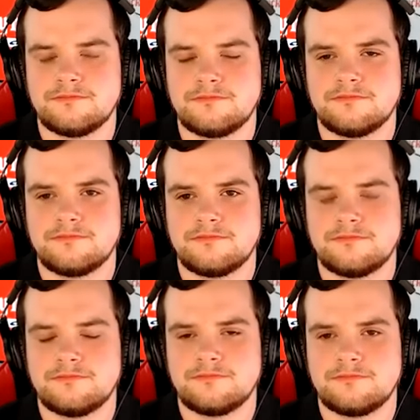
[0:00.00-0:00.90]

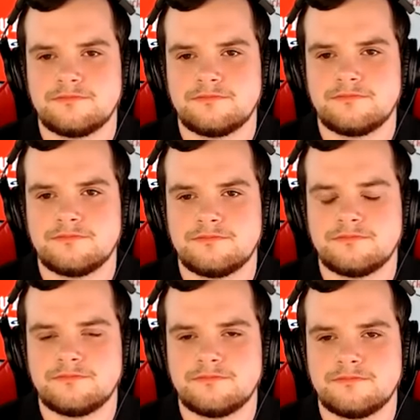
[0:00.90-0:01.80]

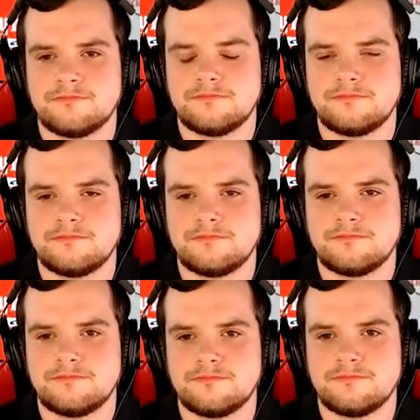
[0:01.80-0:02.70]

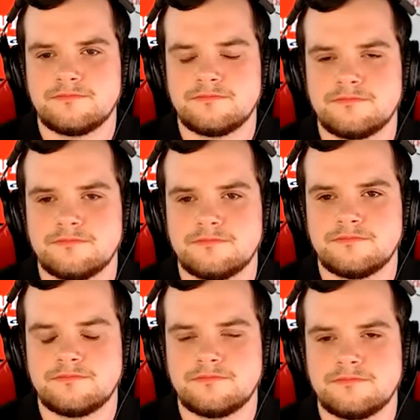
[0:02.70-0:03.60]

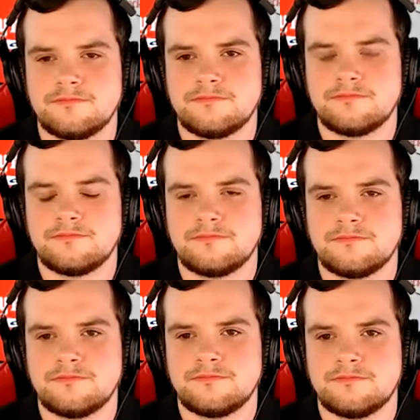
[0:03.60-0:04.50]

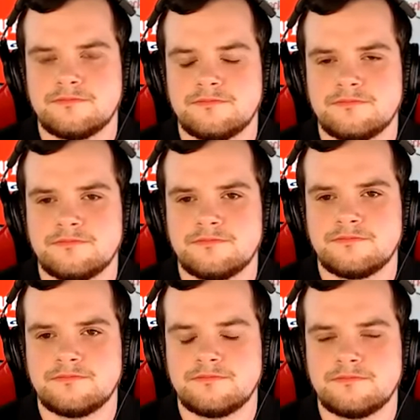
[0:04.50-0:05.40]

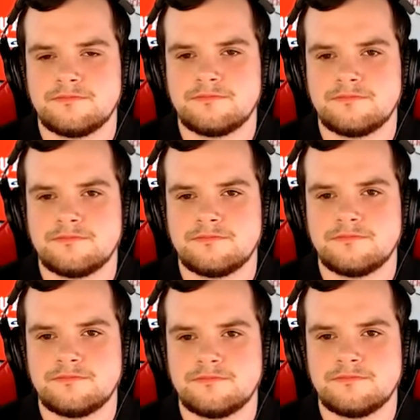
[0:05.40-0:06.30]

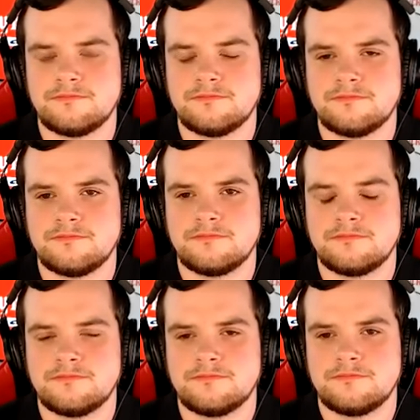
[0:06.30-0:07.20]

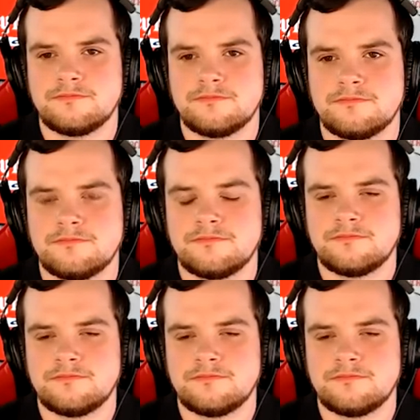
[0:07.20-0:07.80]
The person shown says nothing.